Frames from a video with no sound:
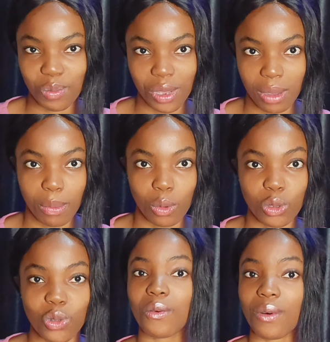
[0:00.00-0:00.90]

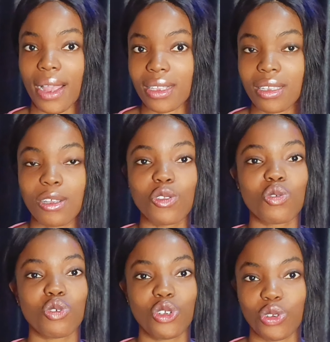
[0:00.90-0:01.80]
people? Write
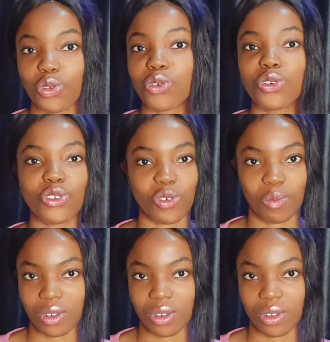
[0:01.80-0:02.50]
to show your